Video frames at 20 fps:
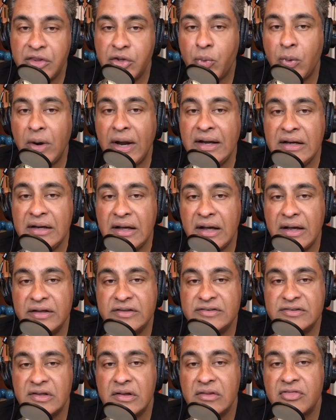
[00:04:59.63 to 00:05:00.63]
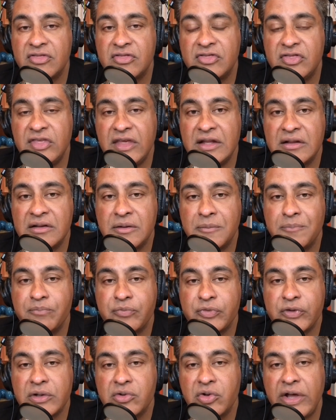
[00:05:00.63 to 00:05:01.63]
The retina is a thin
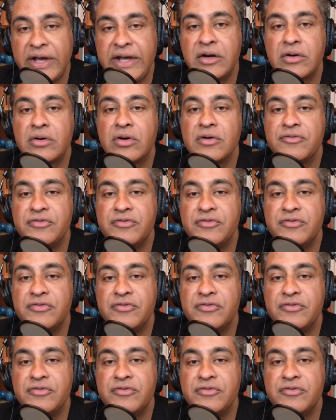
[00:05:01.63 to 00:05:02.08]
layer of